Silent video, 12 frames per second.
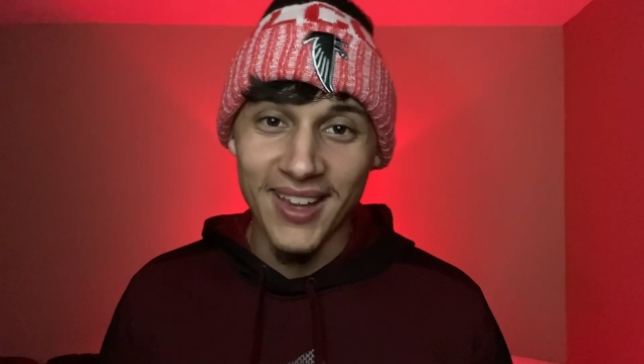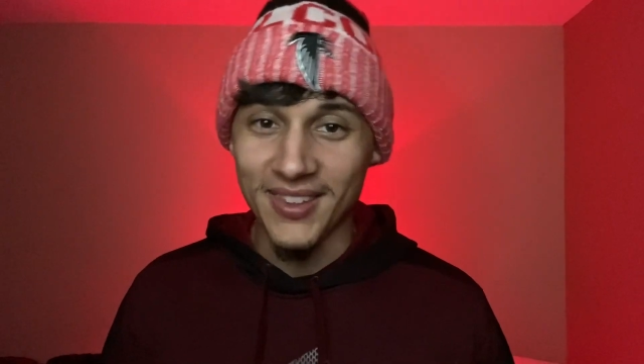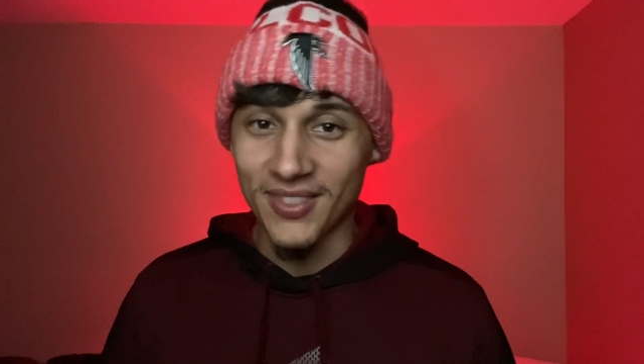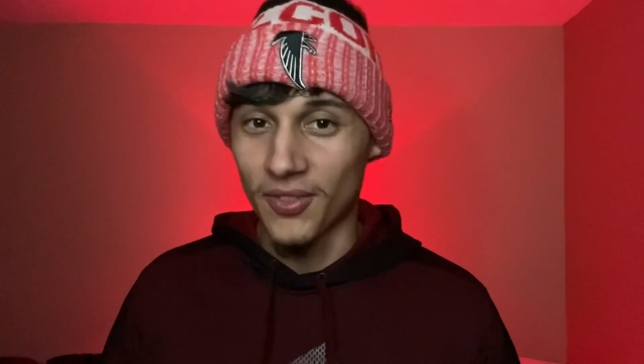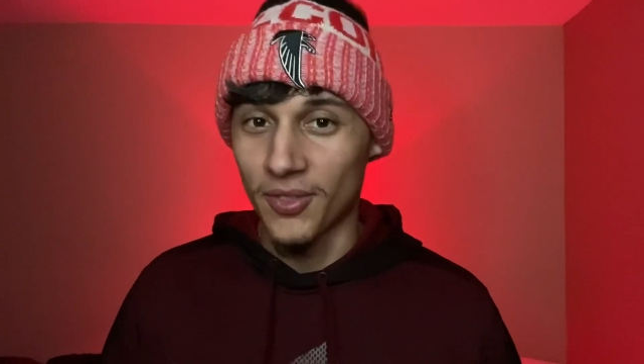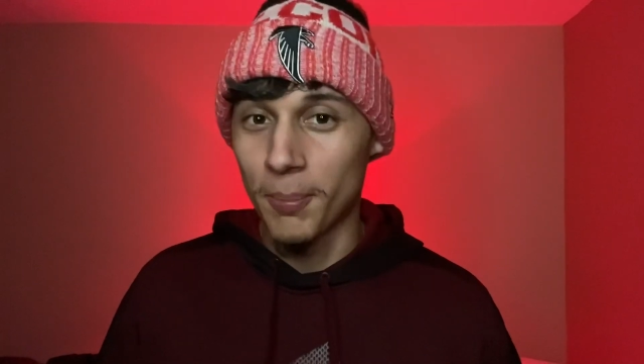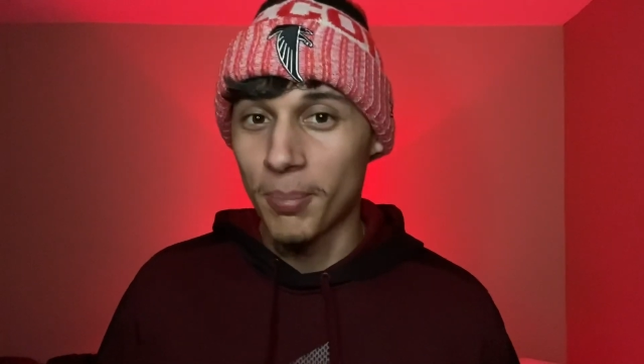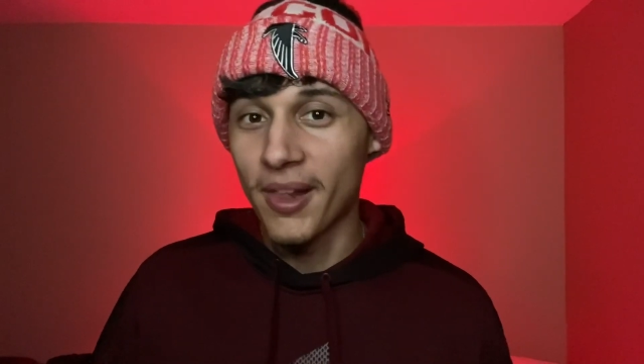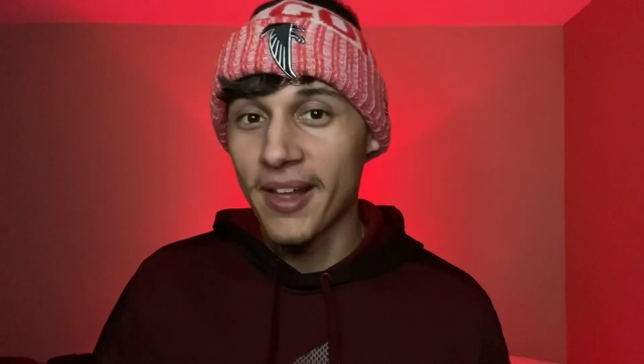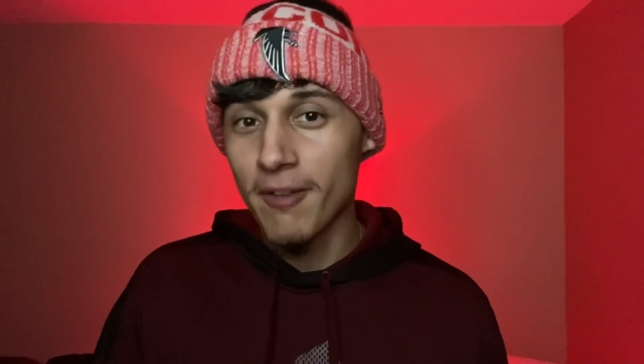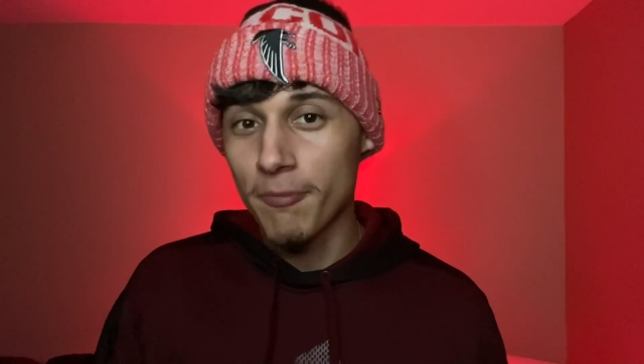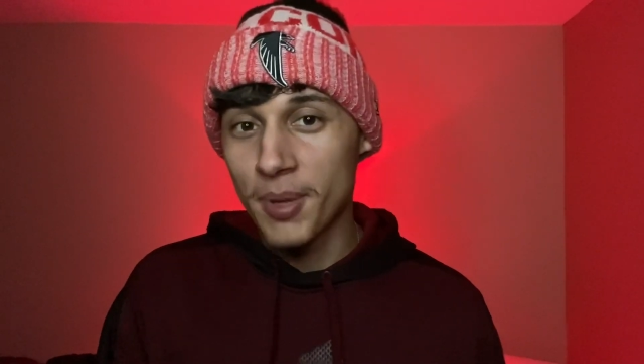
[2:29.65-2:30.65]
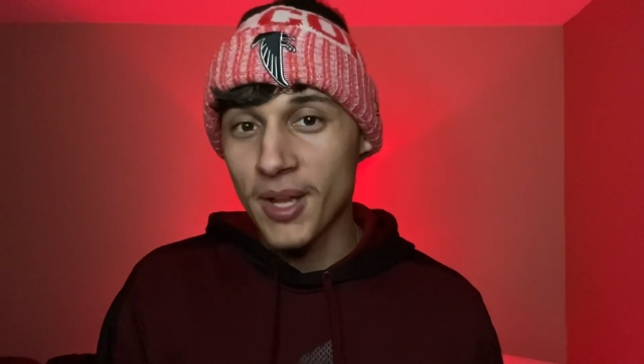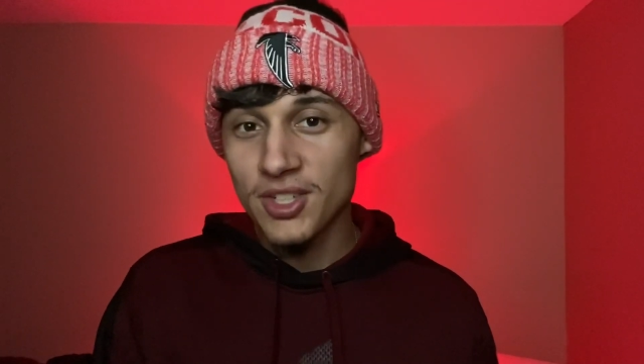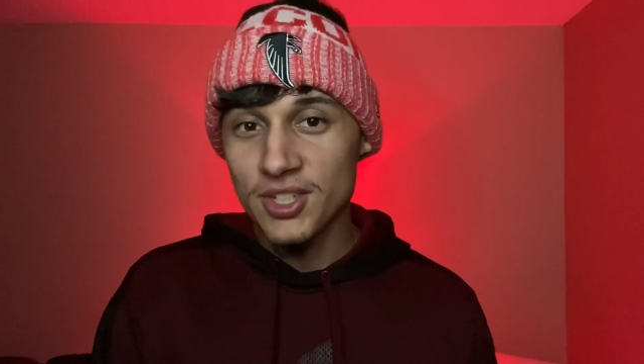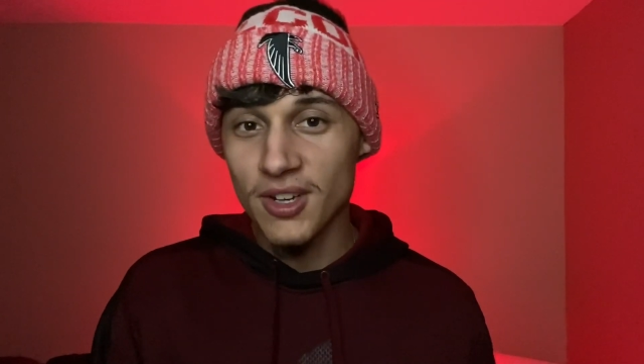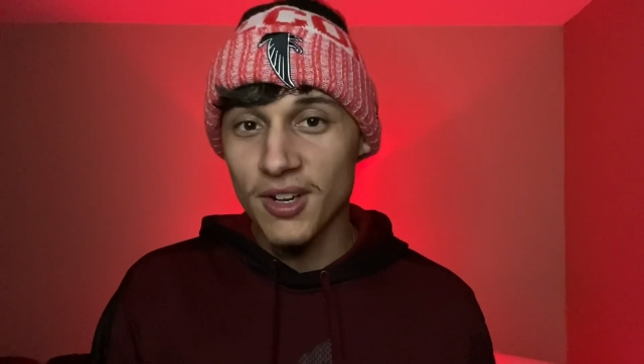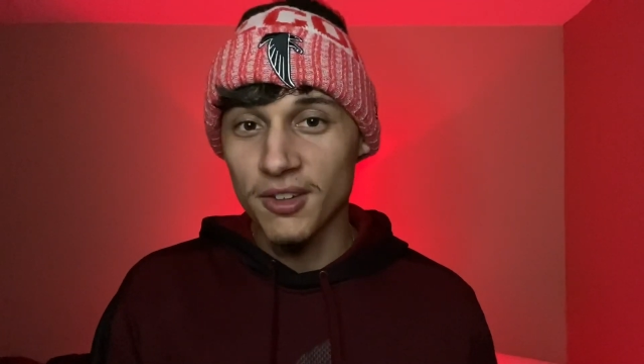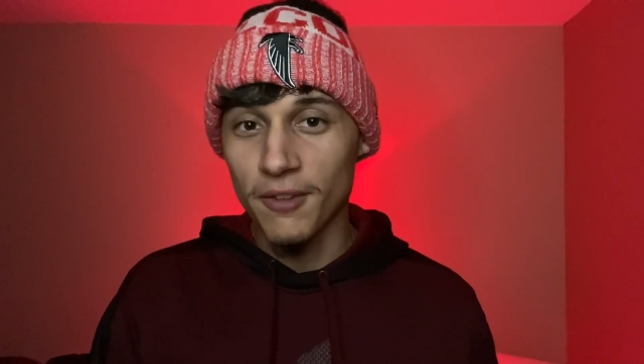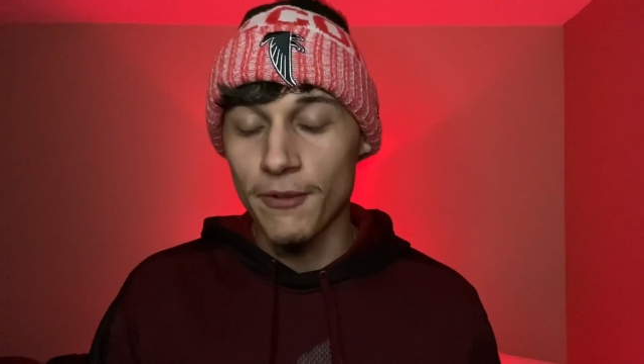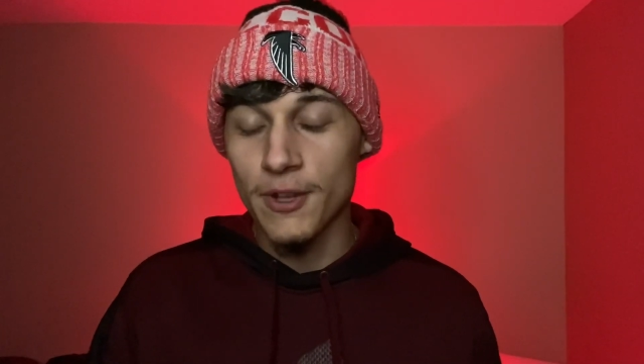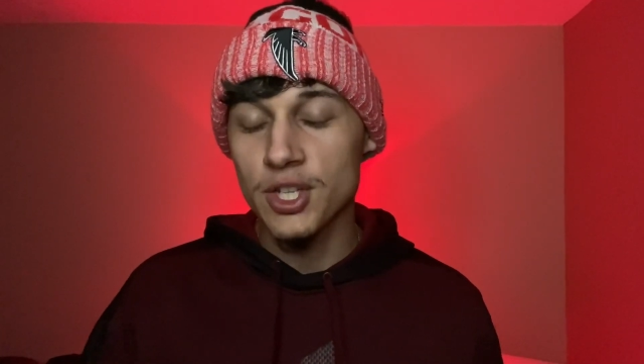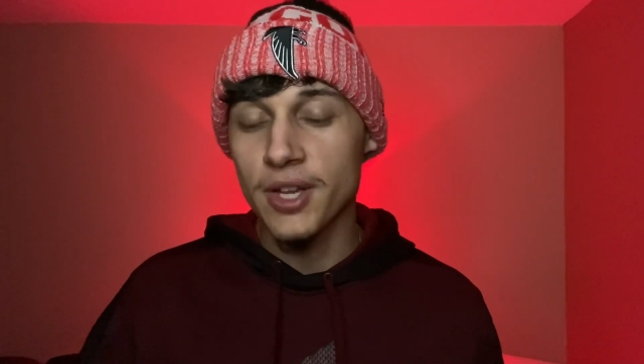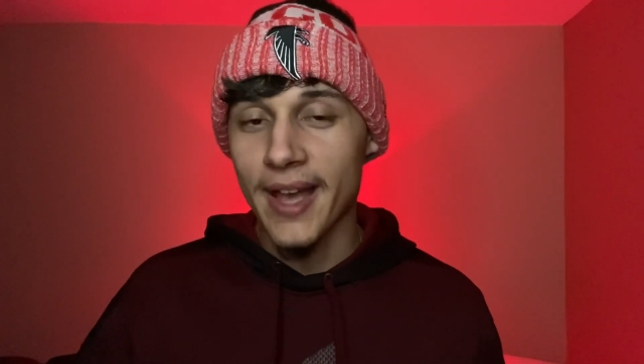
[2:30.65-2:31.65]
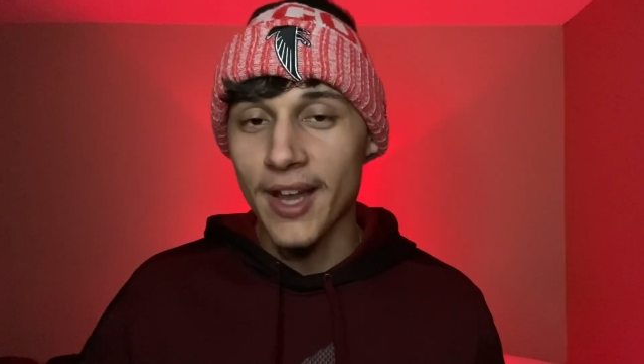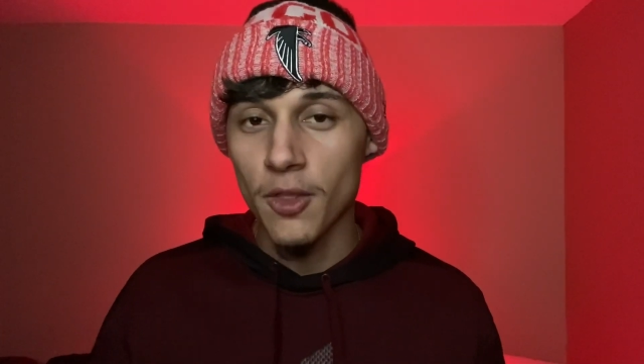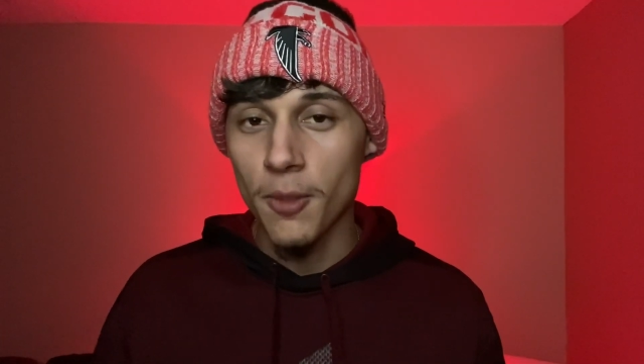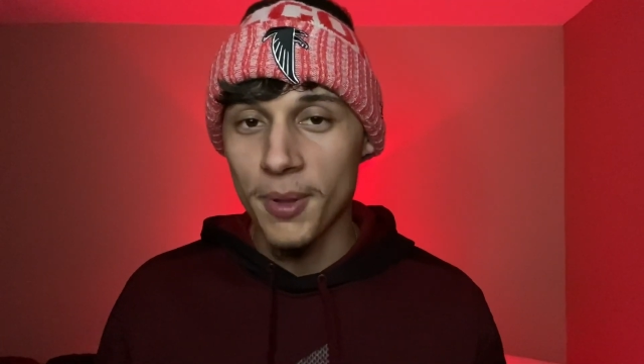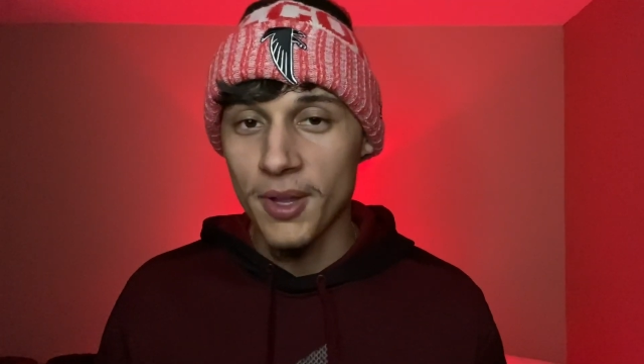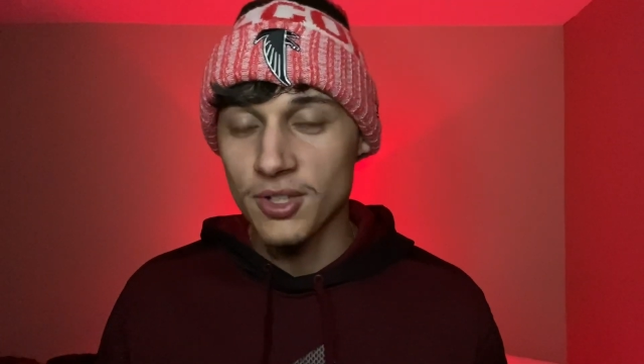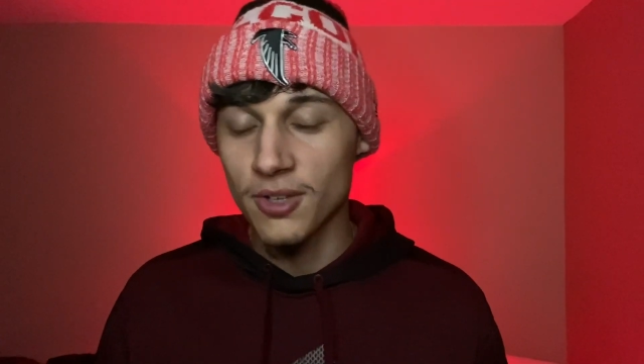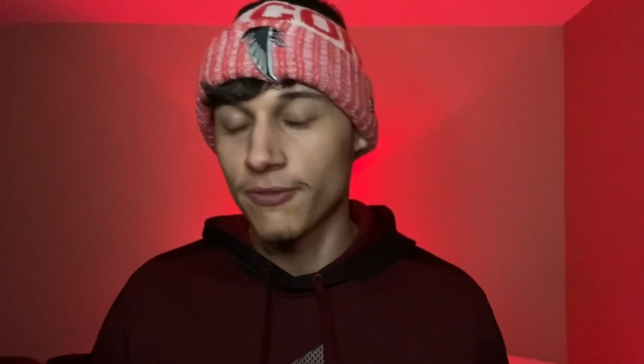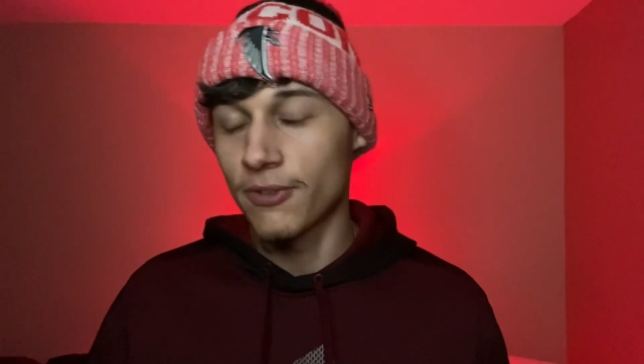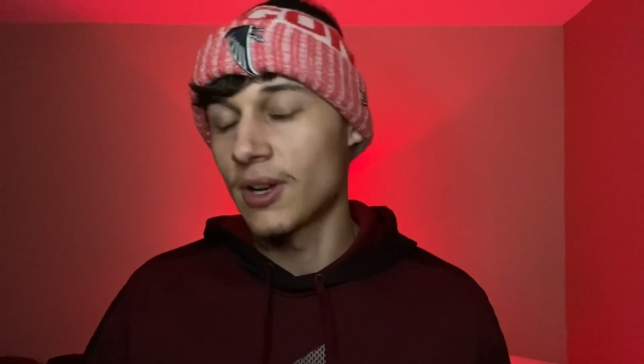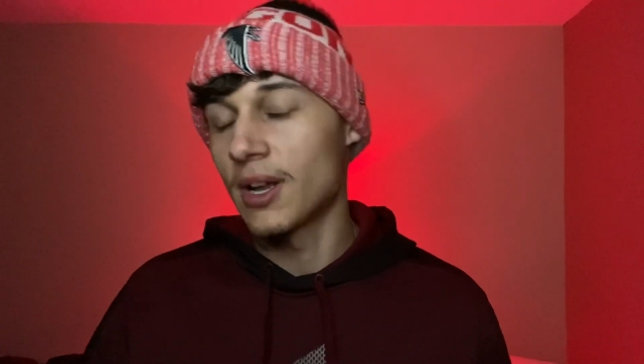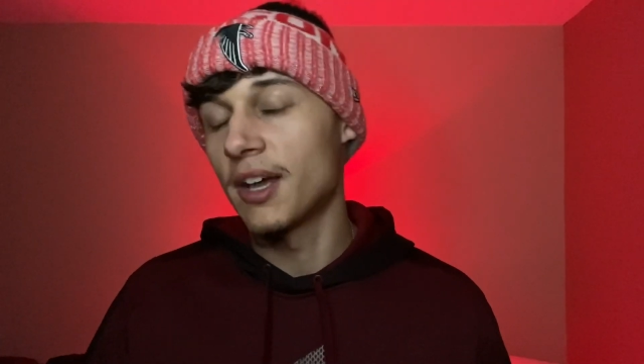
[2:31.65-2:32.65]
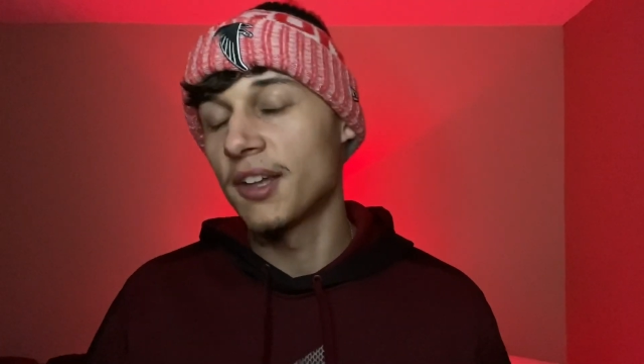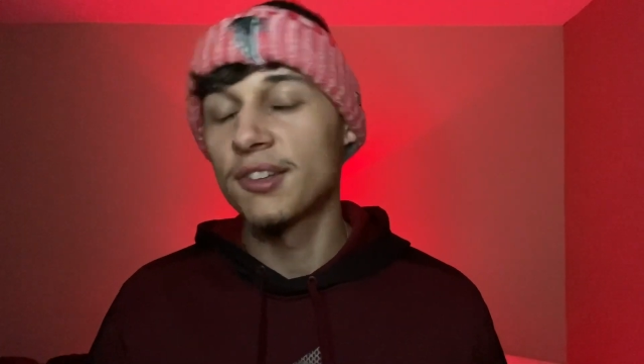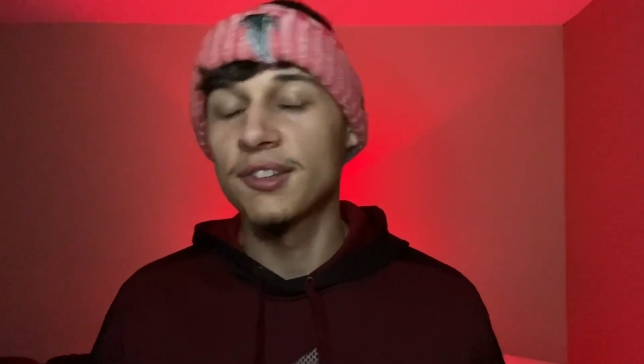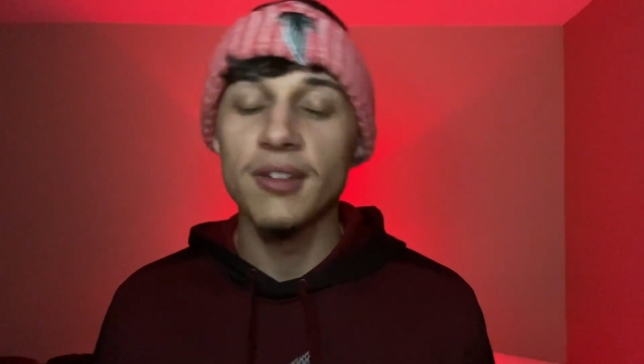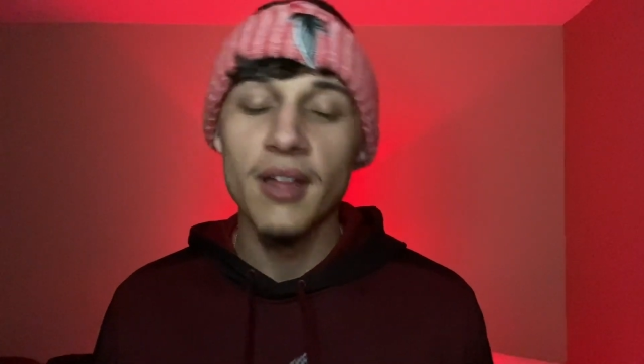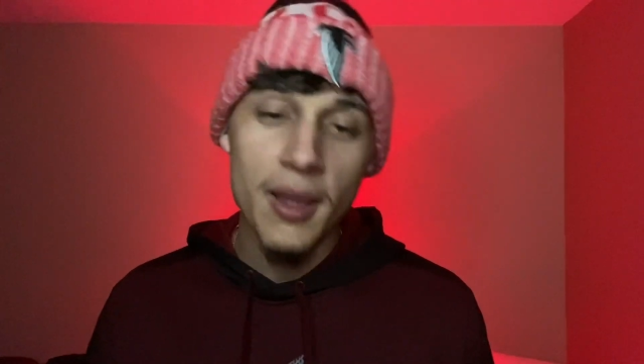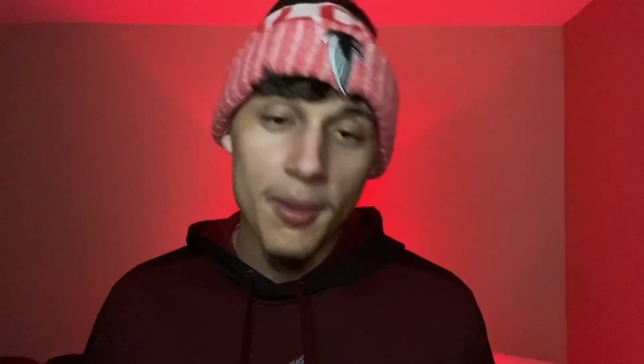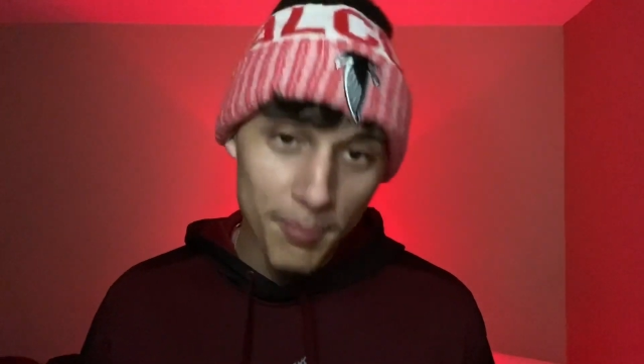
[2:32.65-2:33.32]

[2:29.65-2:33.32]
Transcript: Like the, the playoff picture is officially out of the picture for us,